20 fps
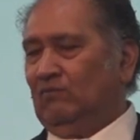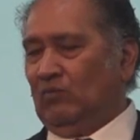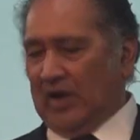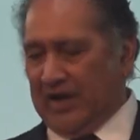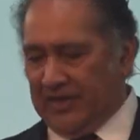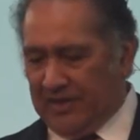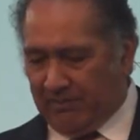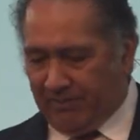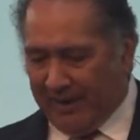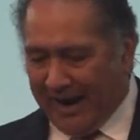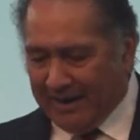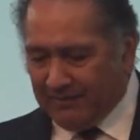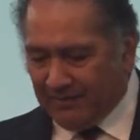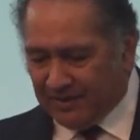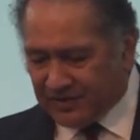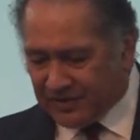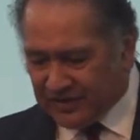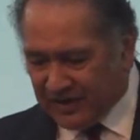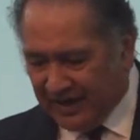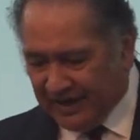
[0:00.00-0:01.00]
And the
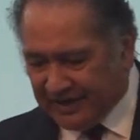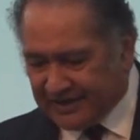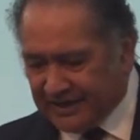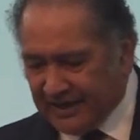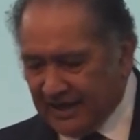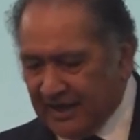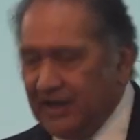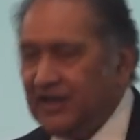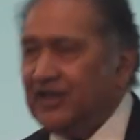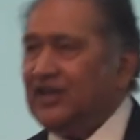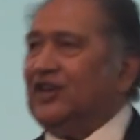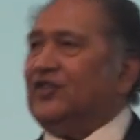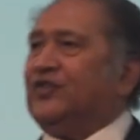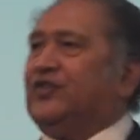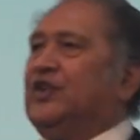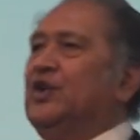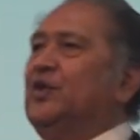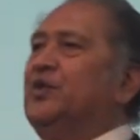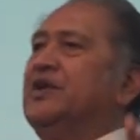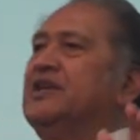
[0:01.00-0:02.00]
Bible says if
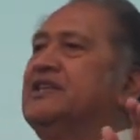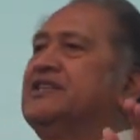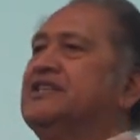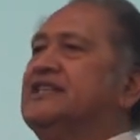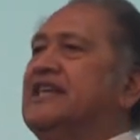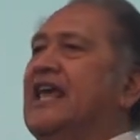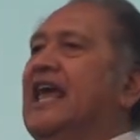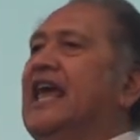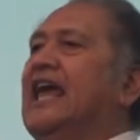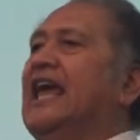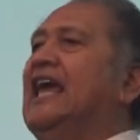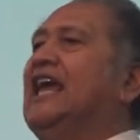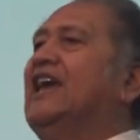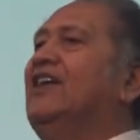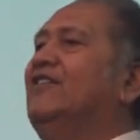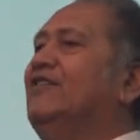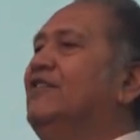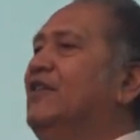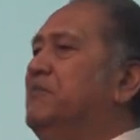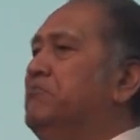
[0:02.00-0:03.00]
you
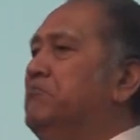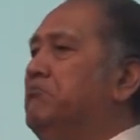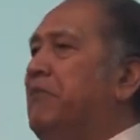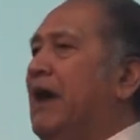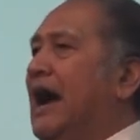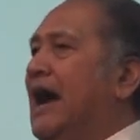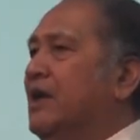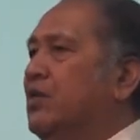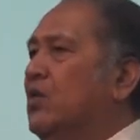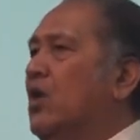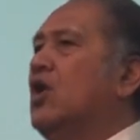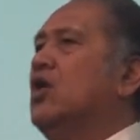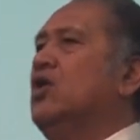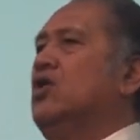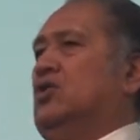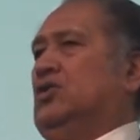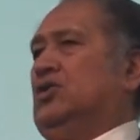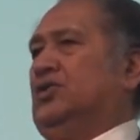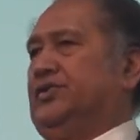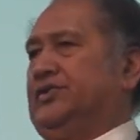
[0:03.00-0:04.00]
receive my
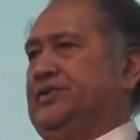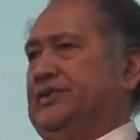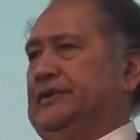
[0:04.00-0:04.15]
word.